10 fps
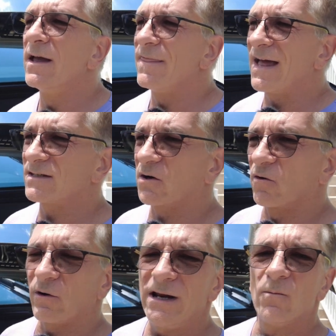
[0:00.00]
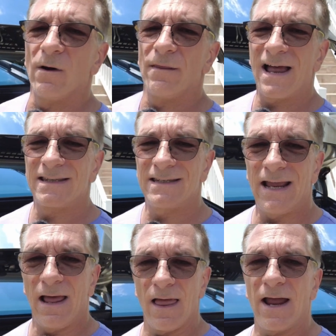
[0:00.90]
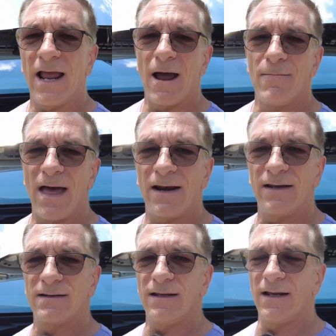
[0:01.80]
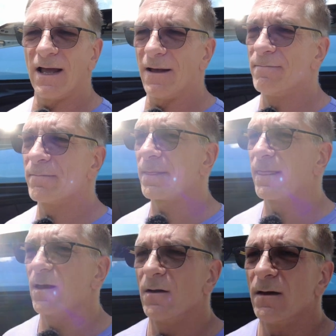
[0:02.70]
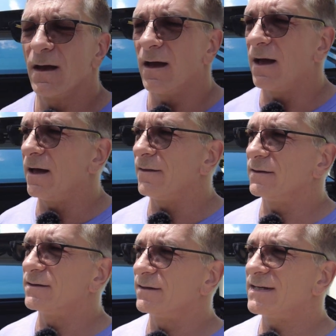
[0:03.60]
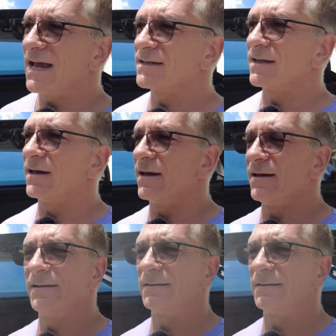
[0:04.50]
that's a green one, that's the LIM, that is the Tesla